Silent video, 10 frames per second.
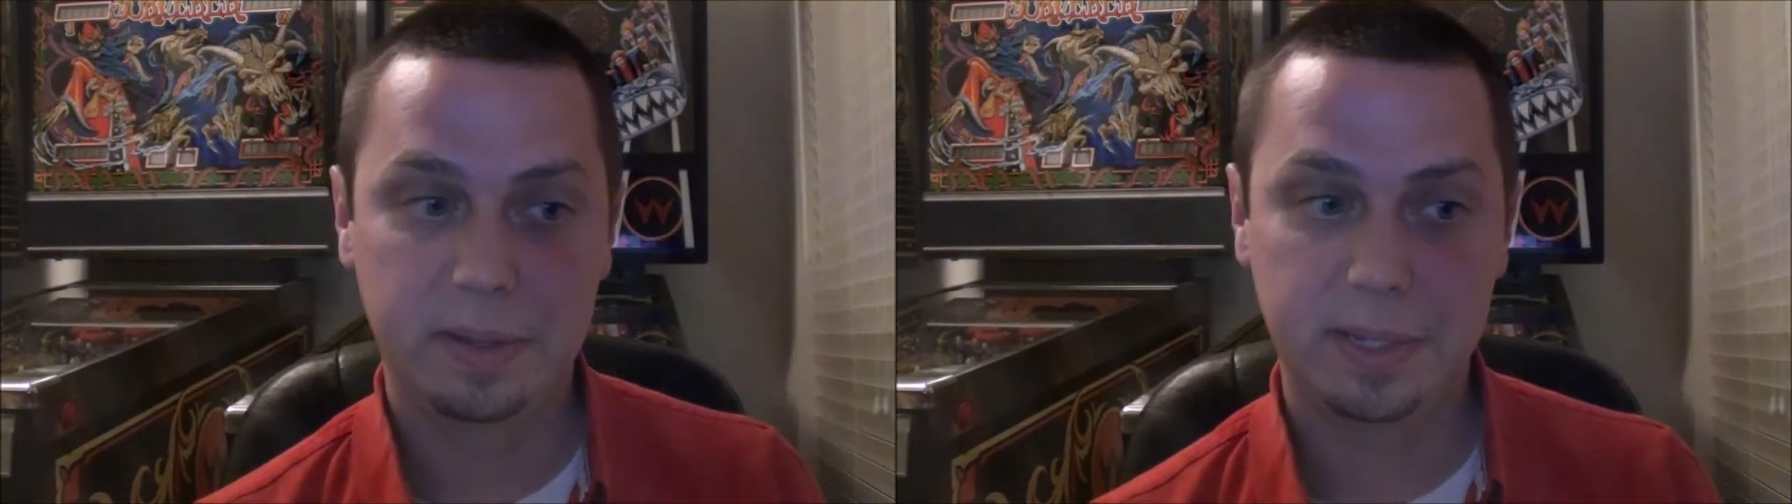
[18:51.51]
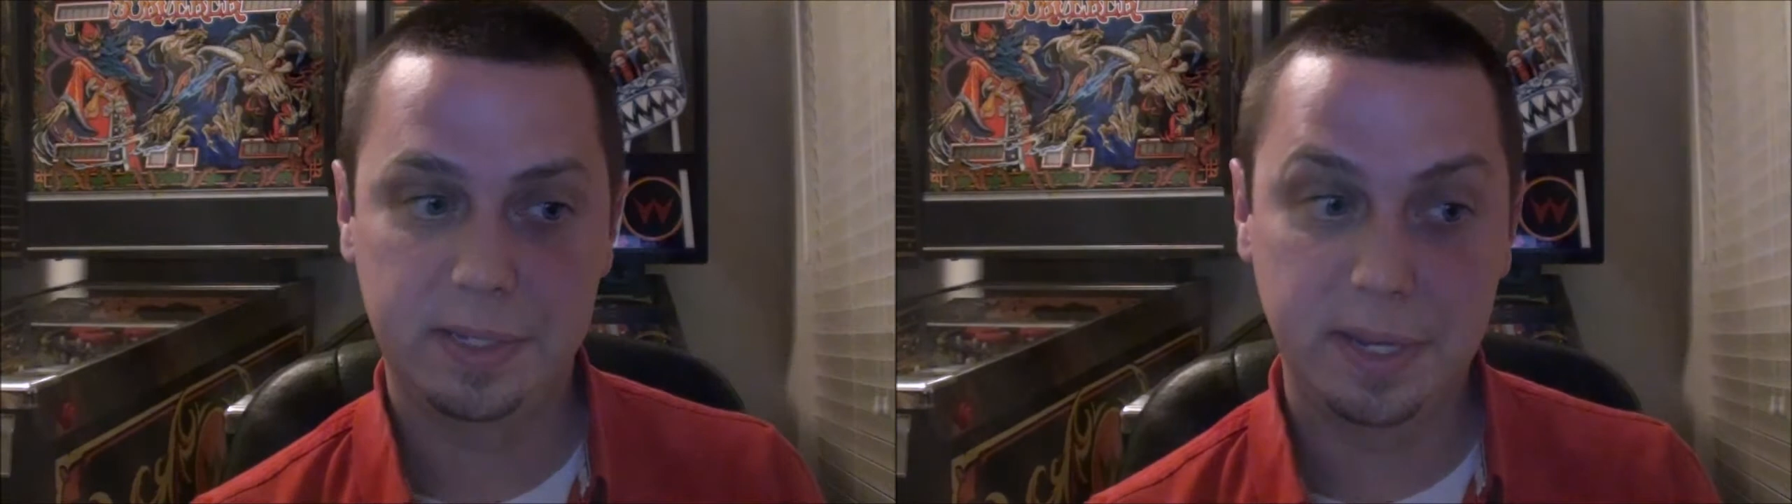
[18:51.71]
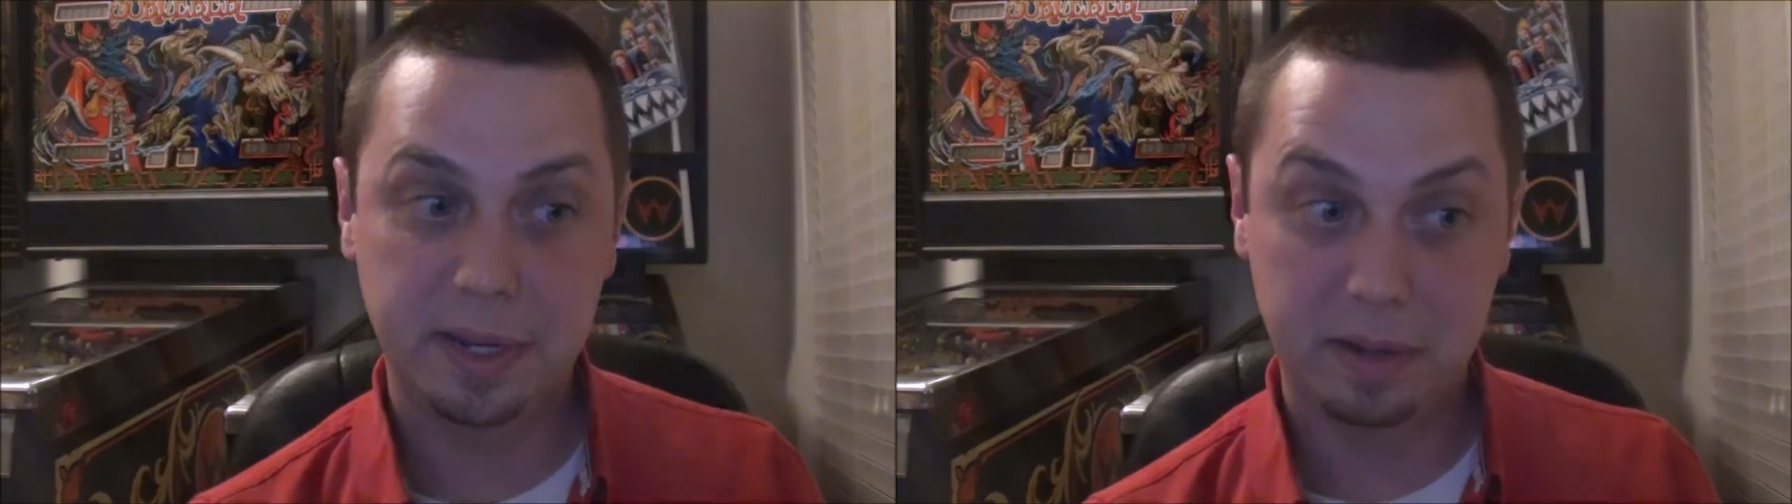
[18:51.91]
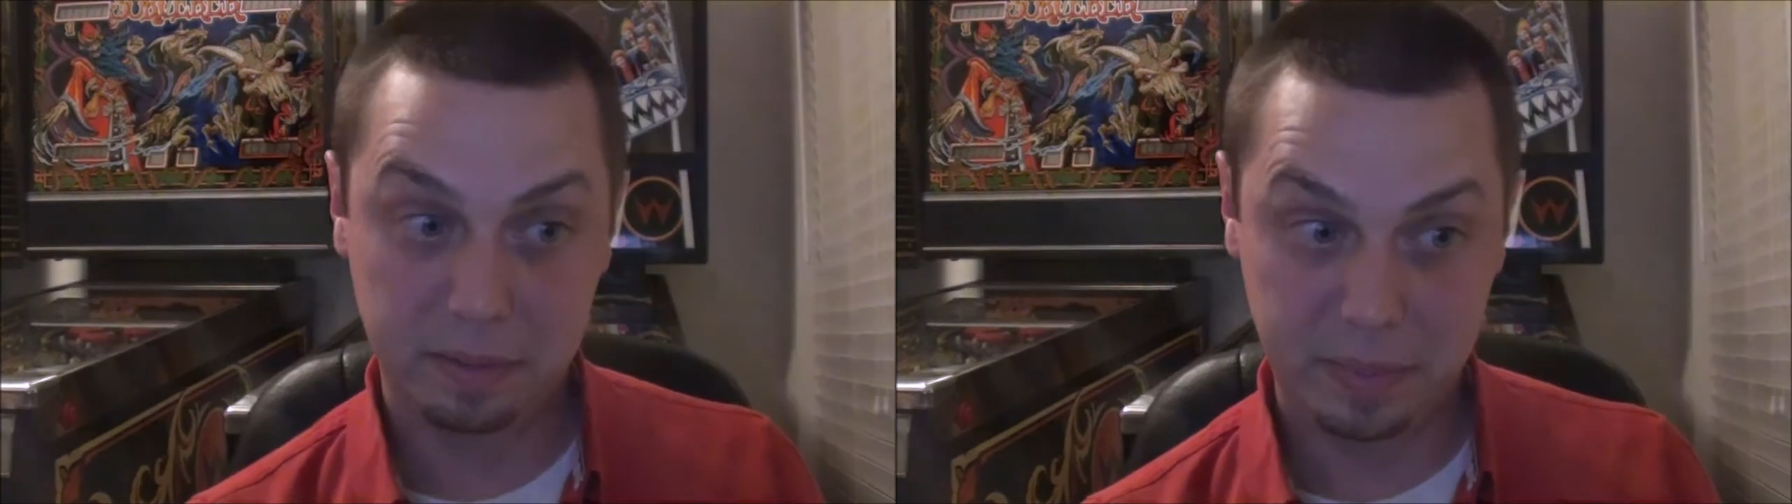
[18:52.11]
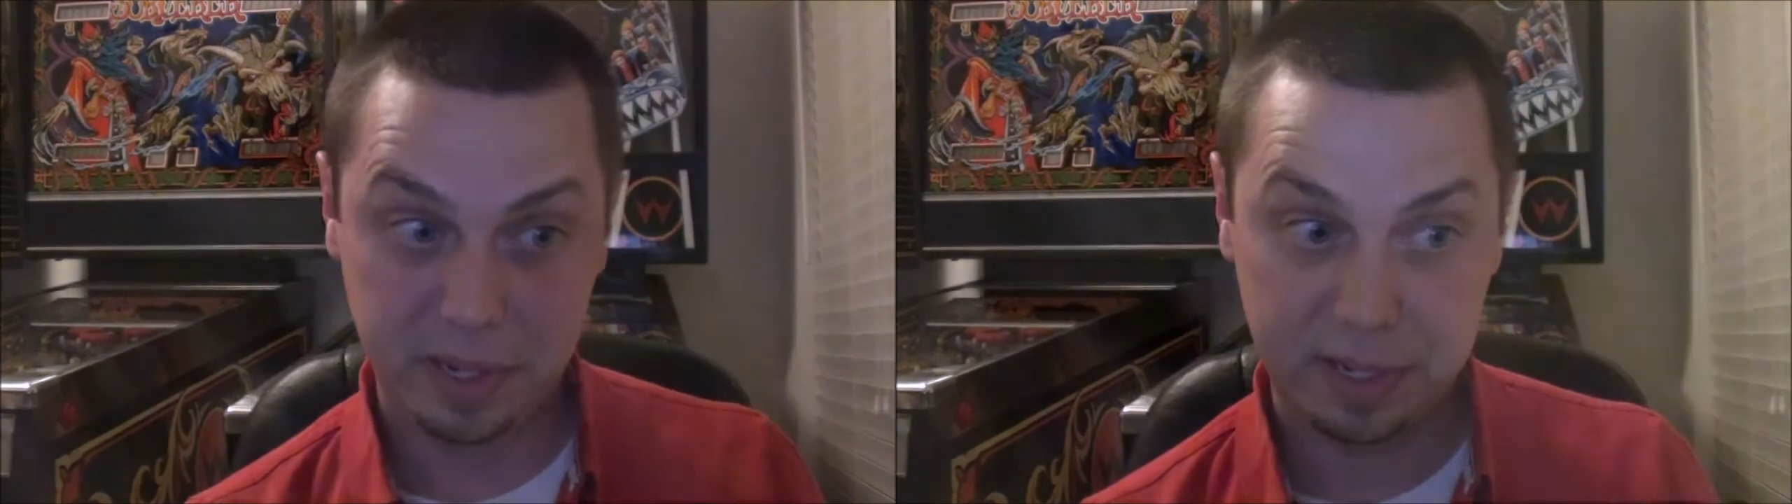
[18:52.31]
distended,
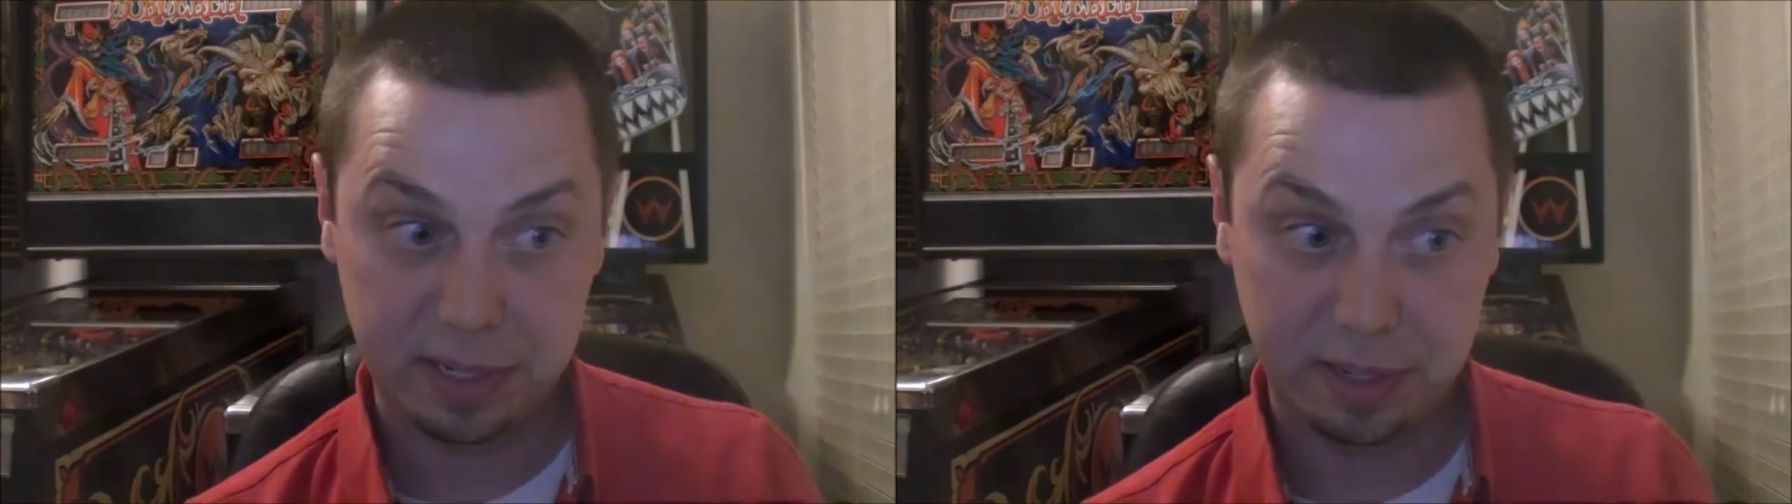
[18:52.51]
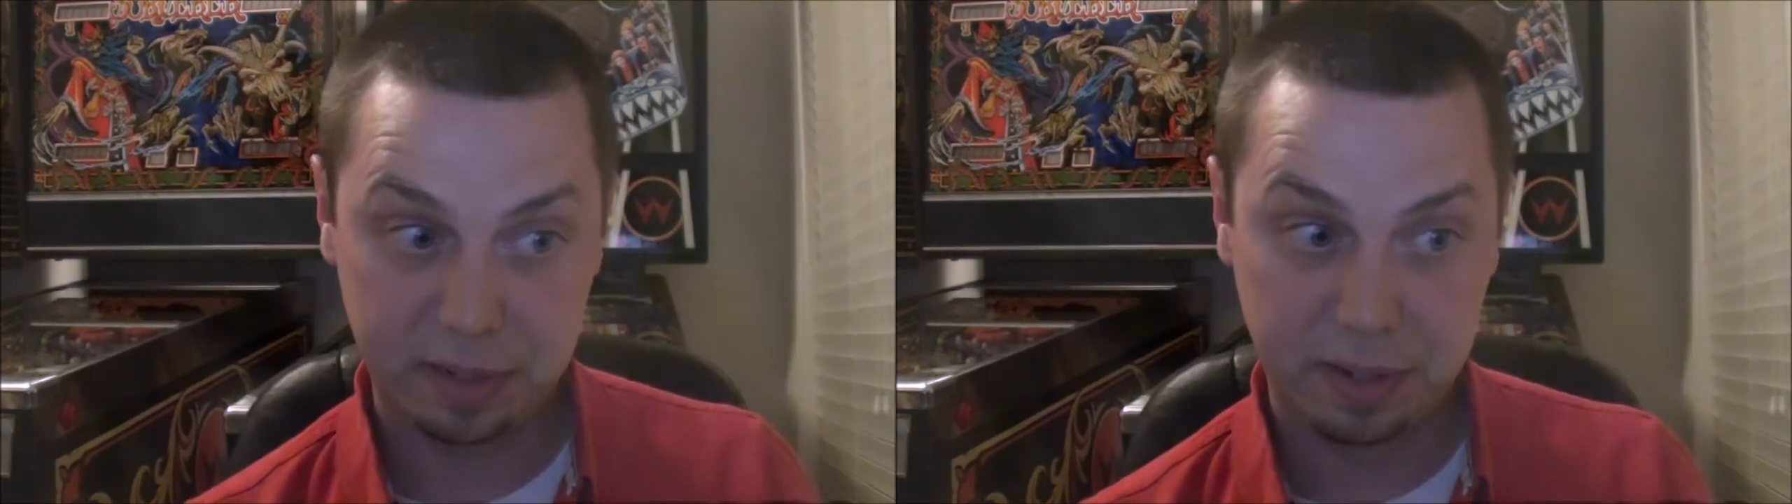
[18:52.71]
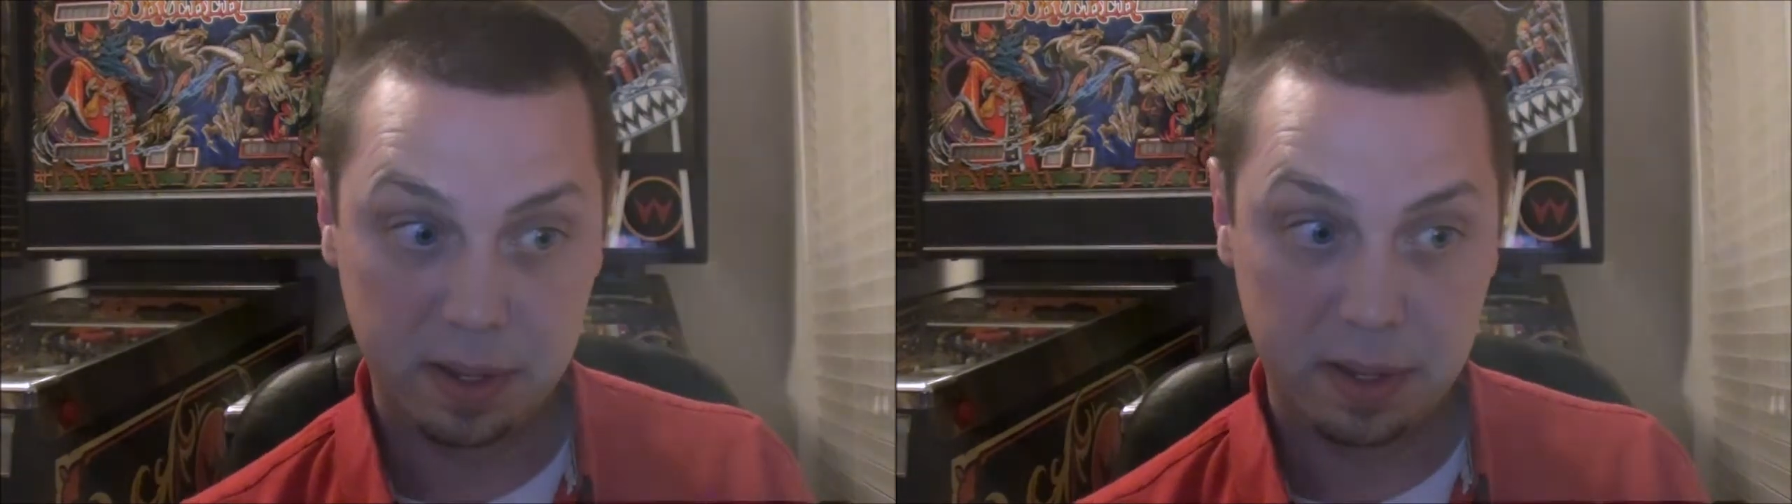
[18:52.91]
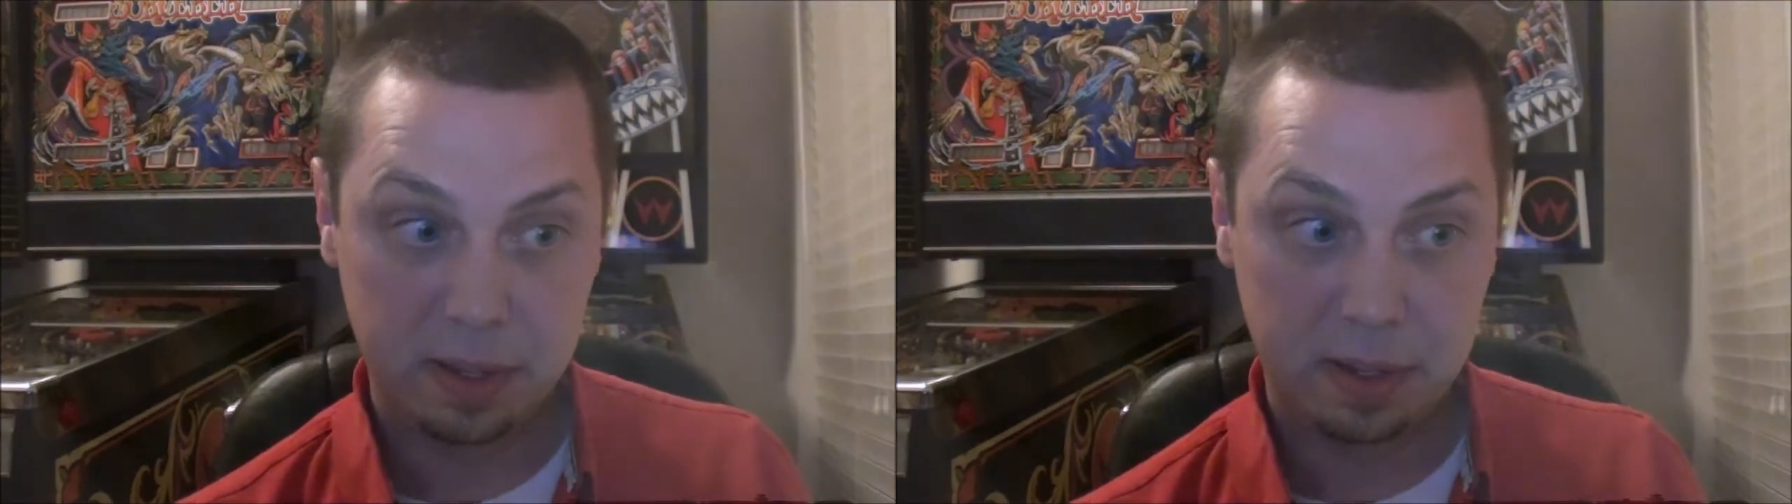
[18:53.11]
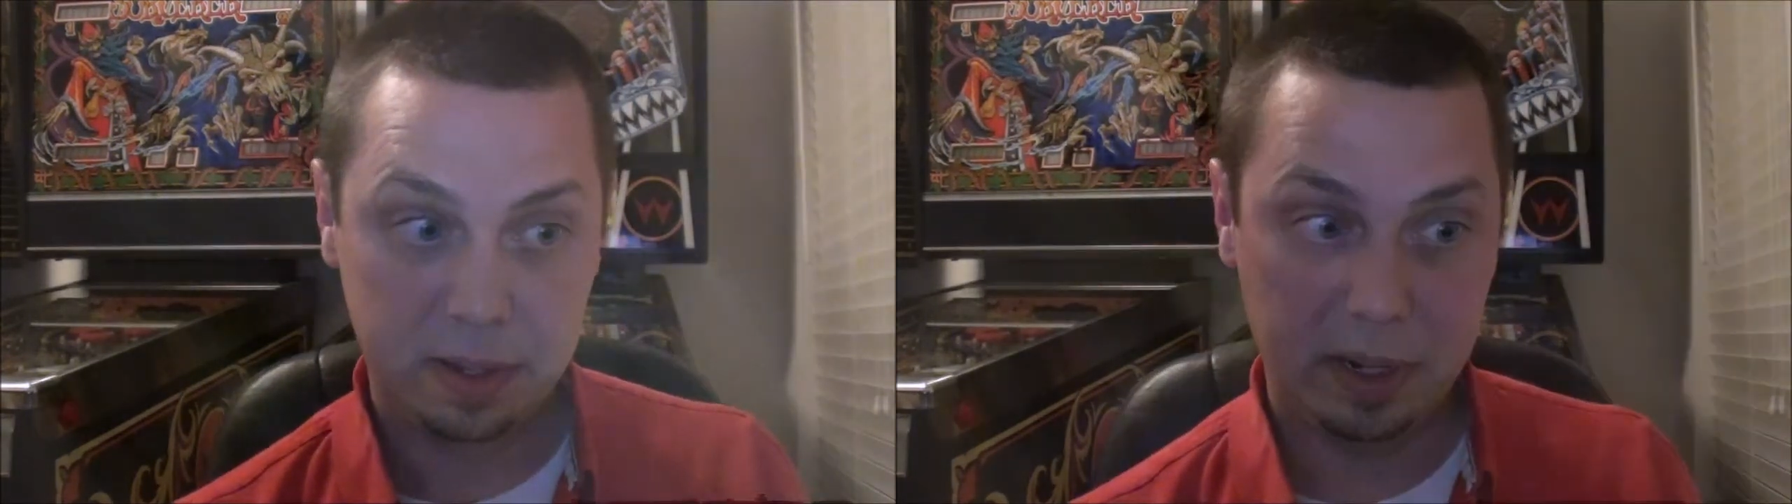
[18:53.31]
because
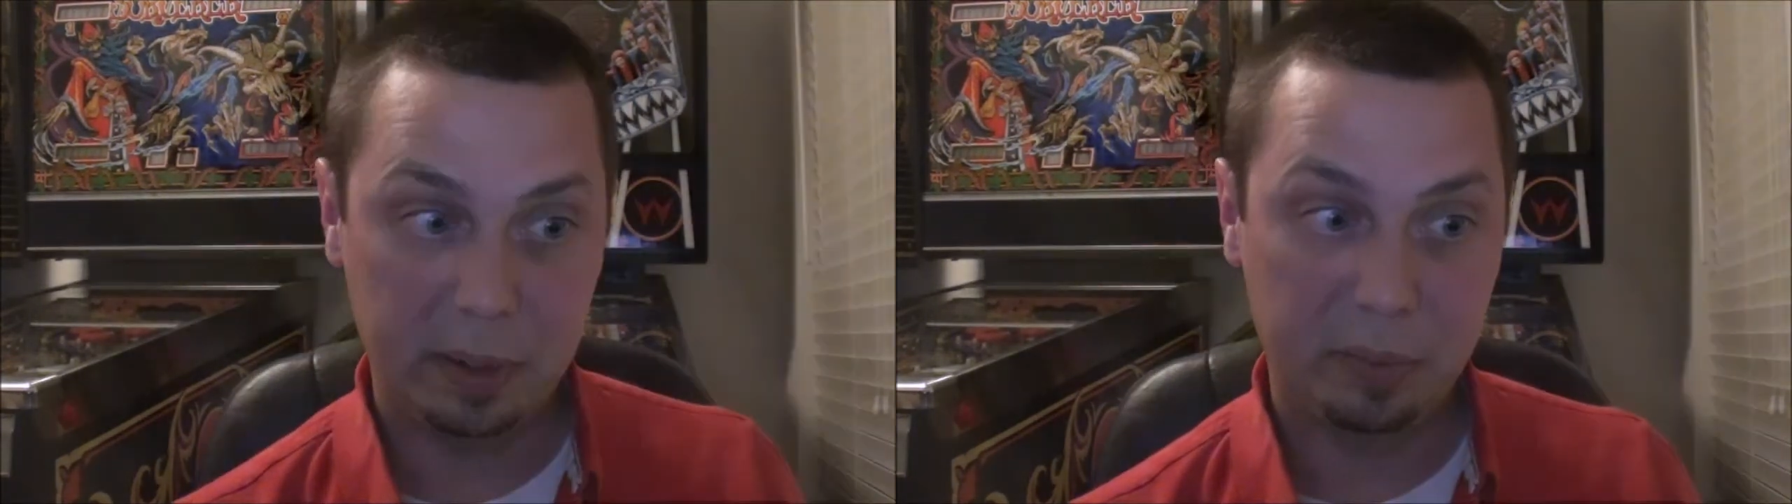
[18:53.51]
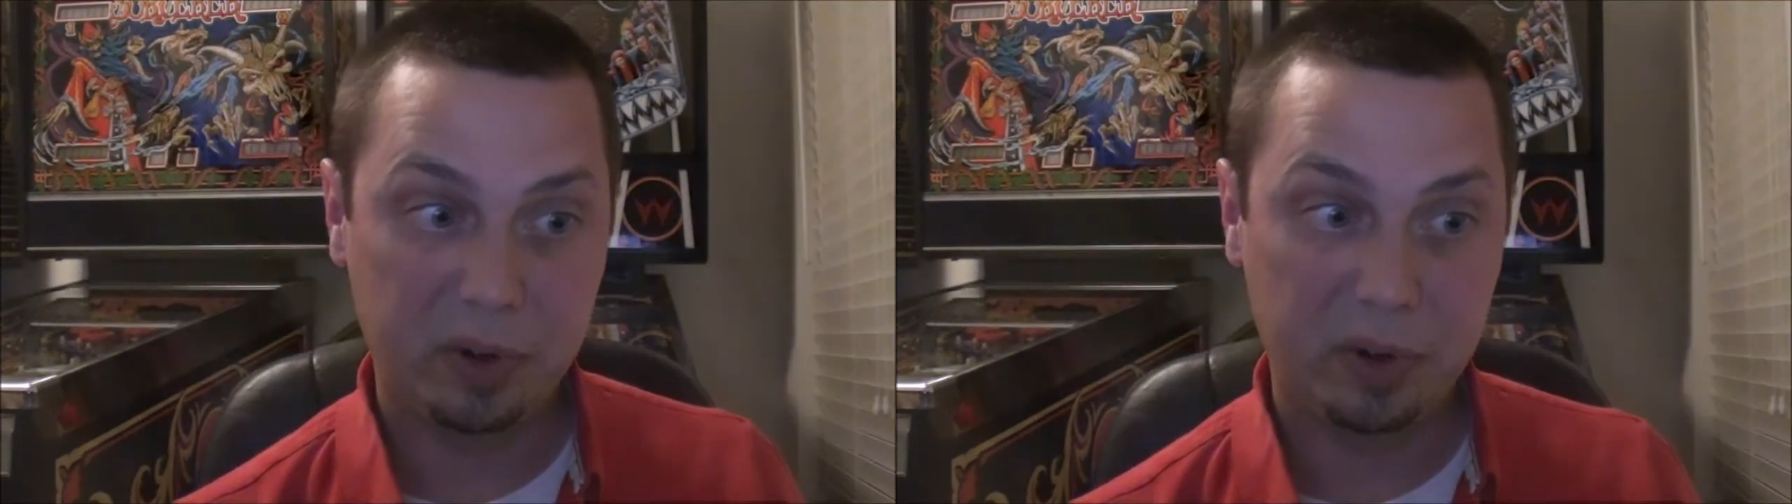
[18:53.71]
it